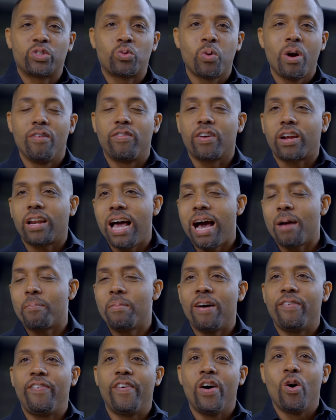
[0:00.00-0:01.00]
12 o'clock.
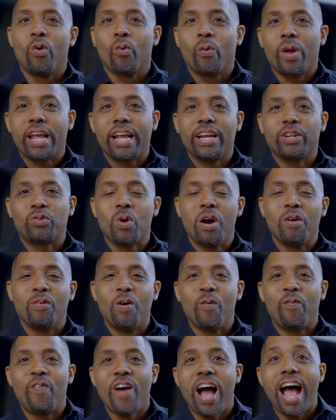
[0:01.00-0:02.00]
My phone ring at
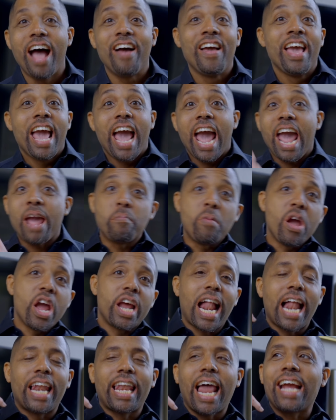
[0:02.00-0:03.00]
12:05. Hey, man,
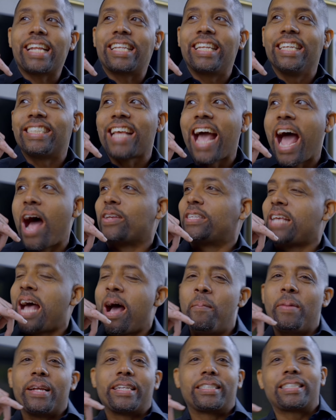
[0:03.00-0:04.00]
I like this house.
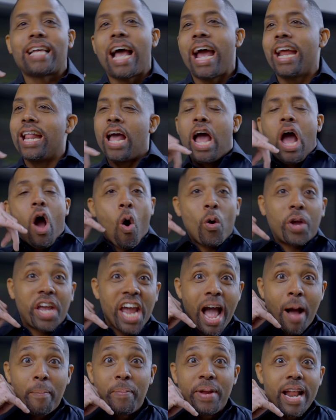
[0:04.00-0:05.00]
I'm excited. Okay,
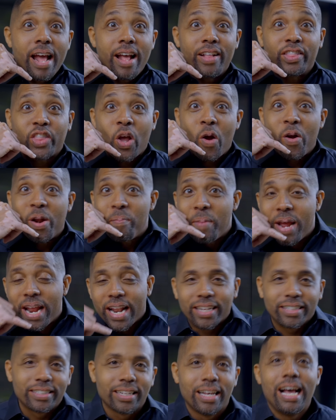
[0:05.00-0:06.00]
I'll be there in 30
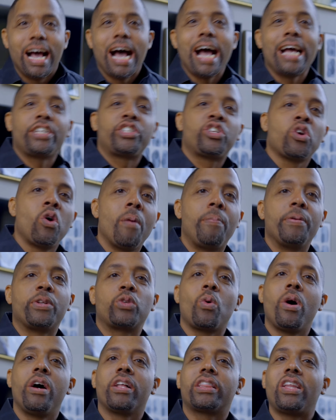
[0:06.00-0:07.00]
minutes. I show up at
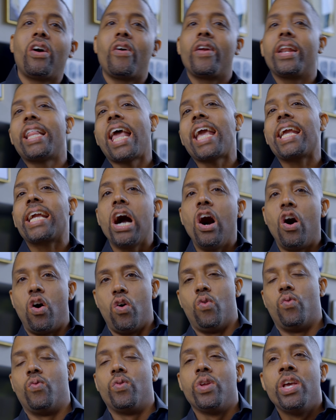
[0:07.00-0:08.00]
12:30. They gone.
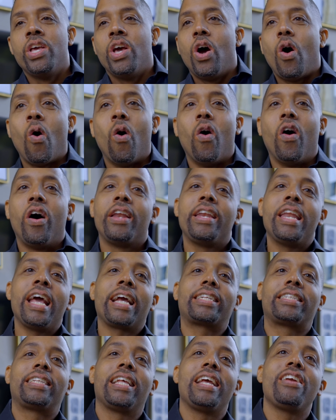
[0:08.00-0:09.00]
Or
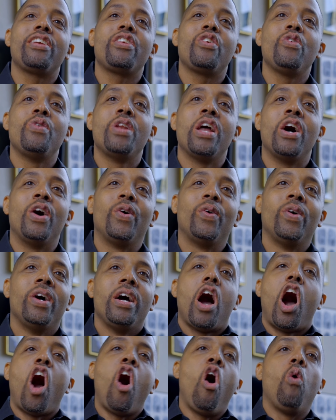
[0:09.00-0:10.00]
next thing you know,
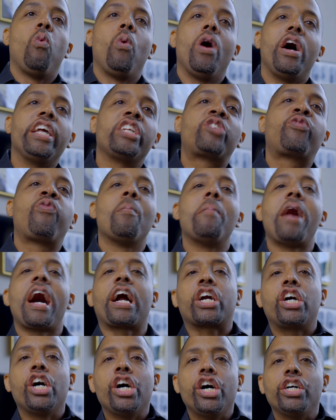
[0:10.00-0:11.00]
oh, well, it's for my
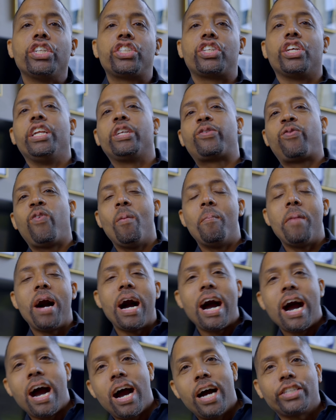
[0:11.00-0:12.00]
cousin. It's for my
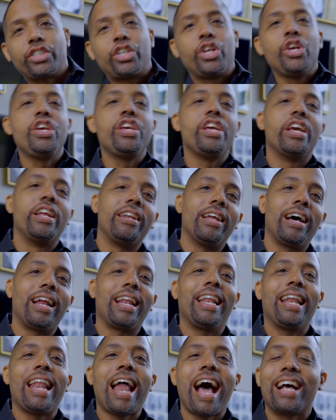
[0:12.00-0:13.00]
auntie and
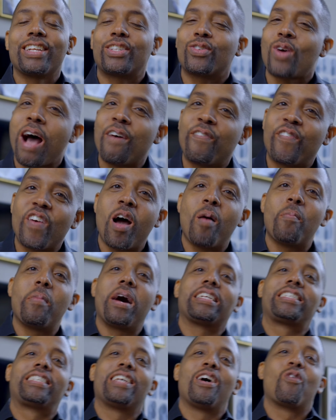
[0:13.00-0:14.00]
da-da-da. So I found
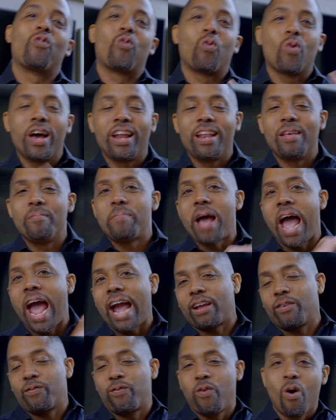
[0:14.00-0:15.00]
myself running
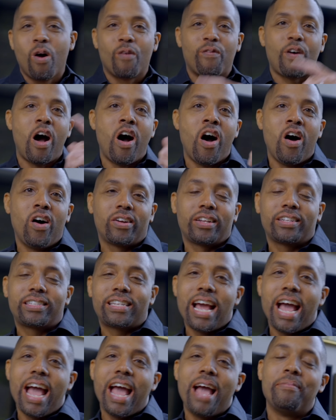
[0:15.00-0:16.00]
back and forth all the
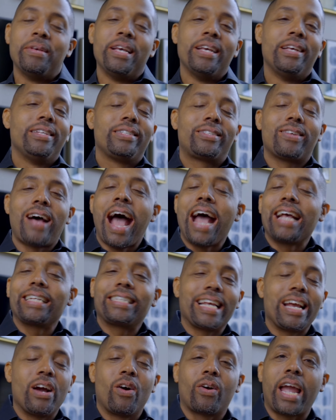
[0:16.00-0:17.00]
time. So I
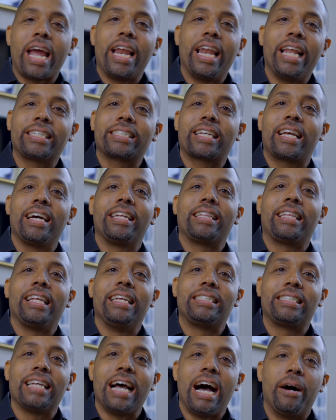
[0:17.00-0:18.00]
say, okay, let's cut
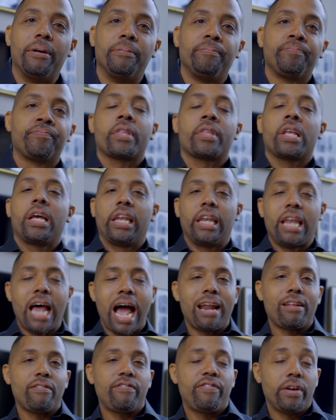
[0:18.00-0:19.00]
this out. A
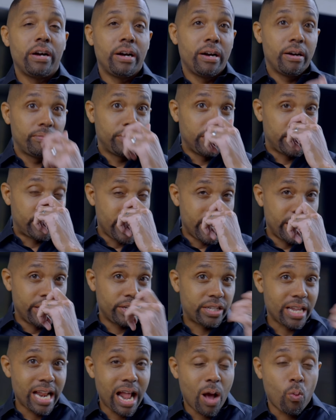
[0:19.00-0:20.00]
lot of the
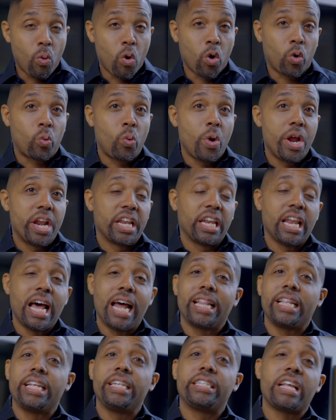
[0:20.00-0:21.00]
tenants that I work with, a
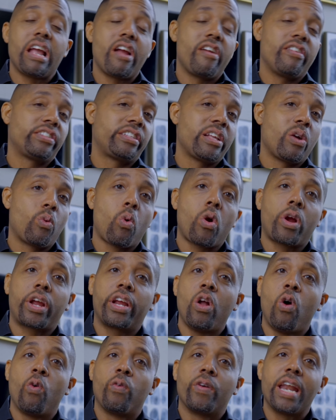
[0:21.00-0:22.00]
lot of these areas, they're
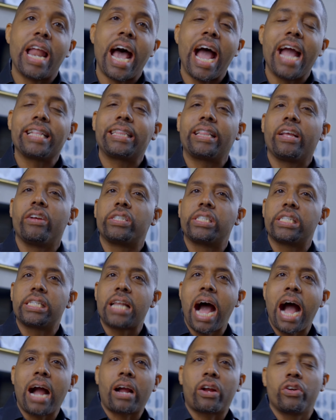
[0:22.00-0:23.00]
working overnight. They're
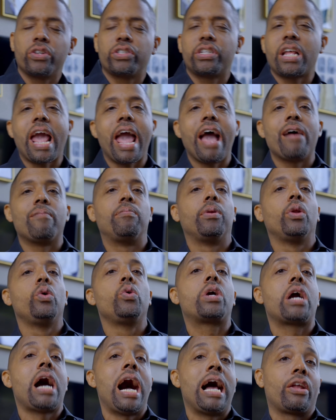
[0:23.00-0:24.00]
stockers. They have
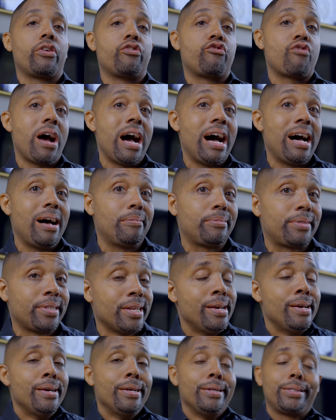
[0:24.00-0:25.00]
blue-collar jobs.
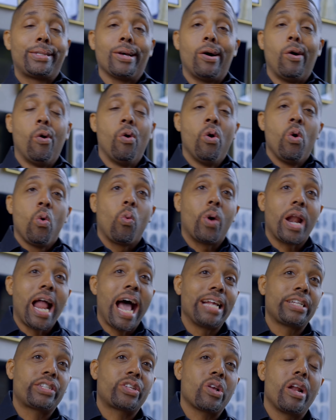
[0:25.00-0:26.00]
So what
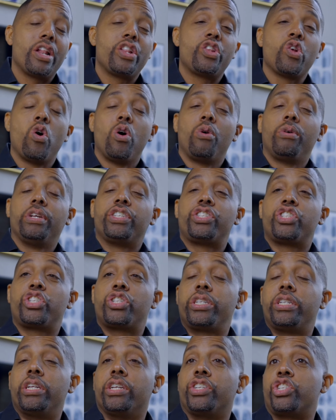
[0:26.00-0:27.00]
I started doing was
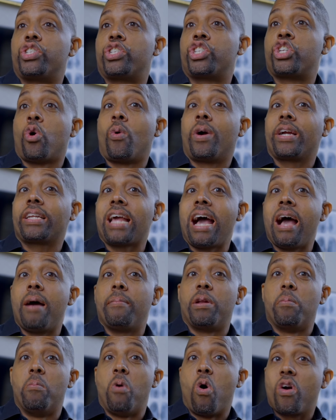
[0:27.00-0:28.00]
just showing time
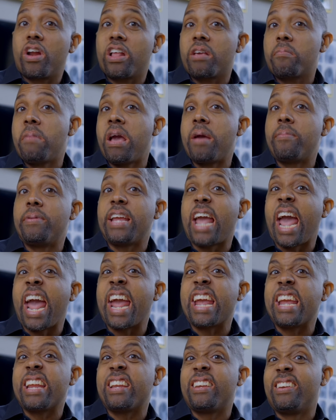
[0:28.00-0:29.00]
in the morning, maybe
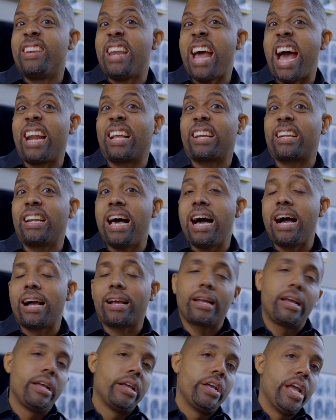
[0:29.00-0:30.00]
8, 9
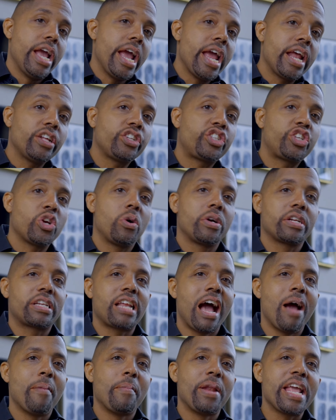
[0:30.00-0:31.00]
o'clock, and a showing
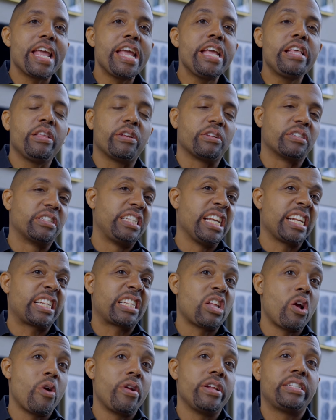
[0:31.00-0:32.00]
time in the evening,
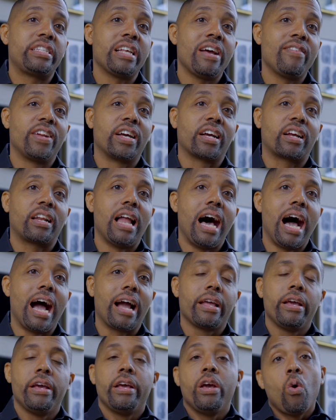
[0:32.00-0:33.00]
6:30, 7 o'clock.
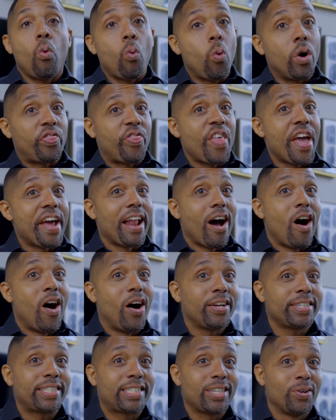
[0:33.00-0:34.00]
What that
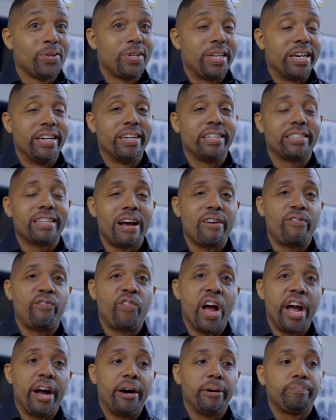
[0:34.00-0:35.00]
also does, I
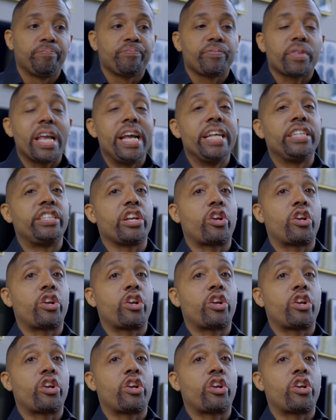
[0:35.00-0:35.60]
found, is it